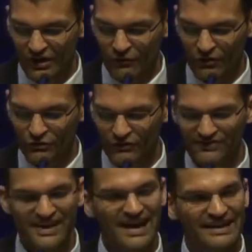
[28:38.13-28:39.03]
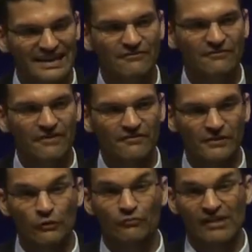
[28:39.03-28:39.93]
for a sort of naive
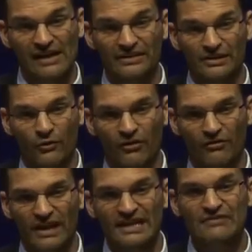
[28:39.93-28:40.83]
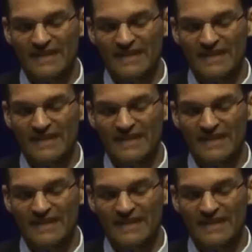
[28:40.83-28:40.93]
view of reality or naive